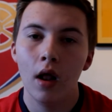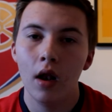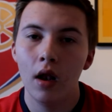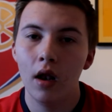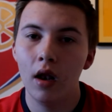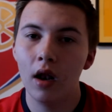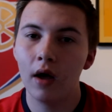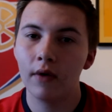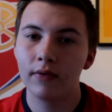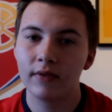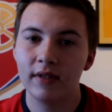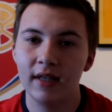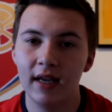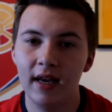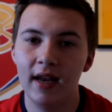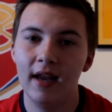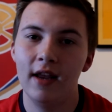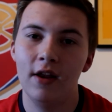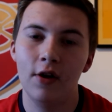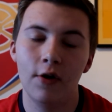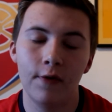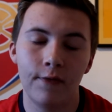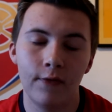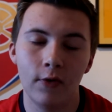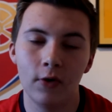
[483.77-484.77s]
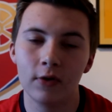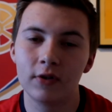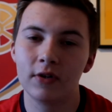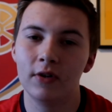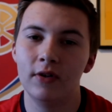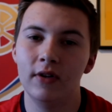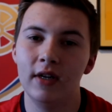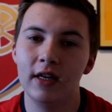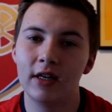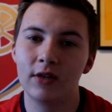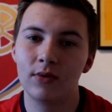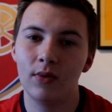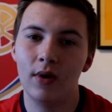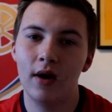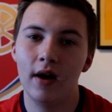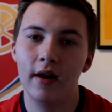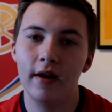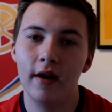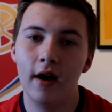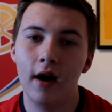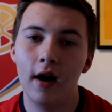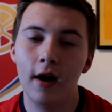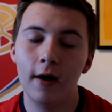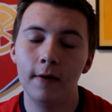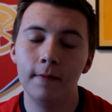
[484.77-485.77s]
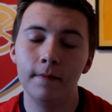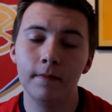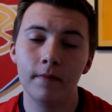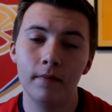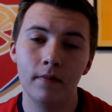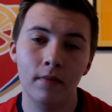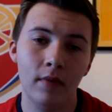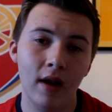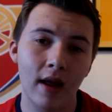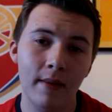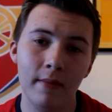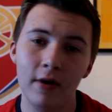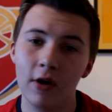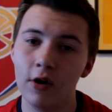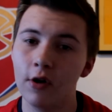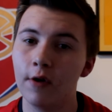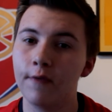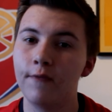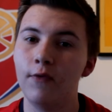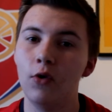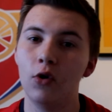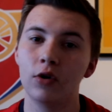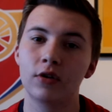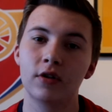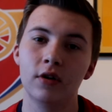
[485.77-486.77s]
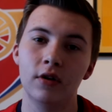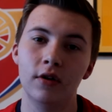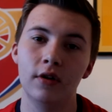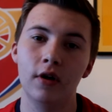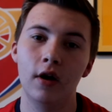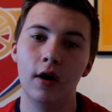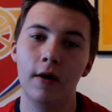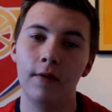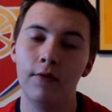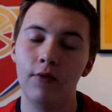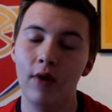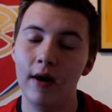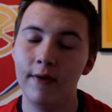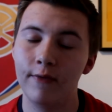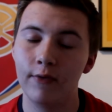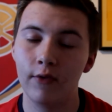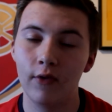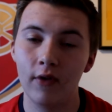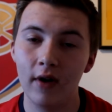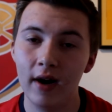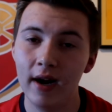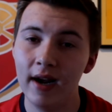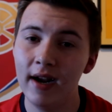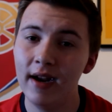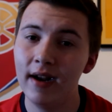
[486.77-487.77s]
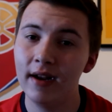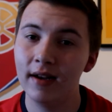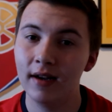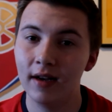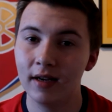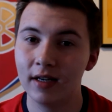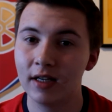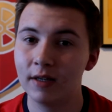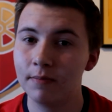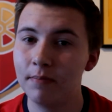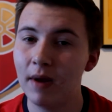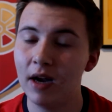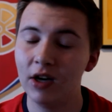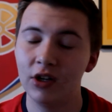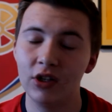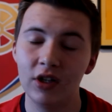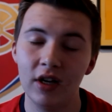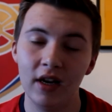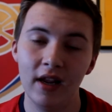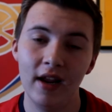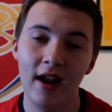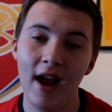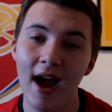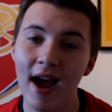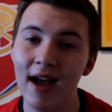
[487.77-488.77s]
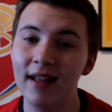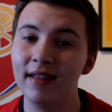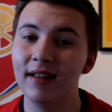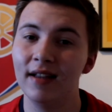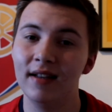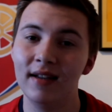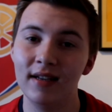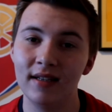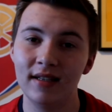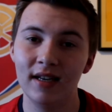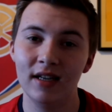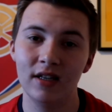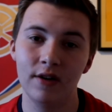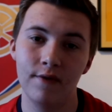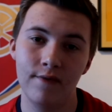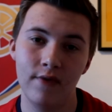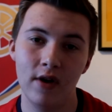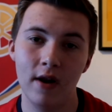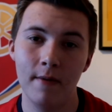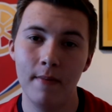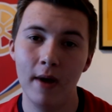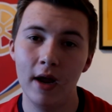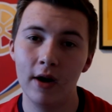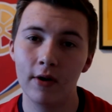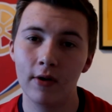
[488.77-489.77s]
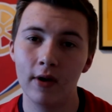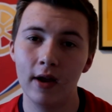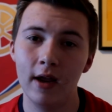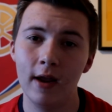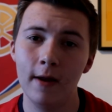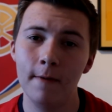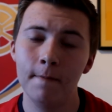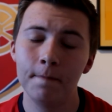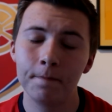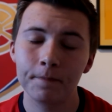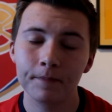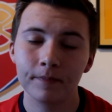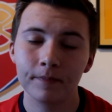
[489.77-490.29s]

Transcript: Love to hear your thoughts on this one. Let me know your thoughts on the referee, especially, and the decision for the penalty.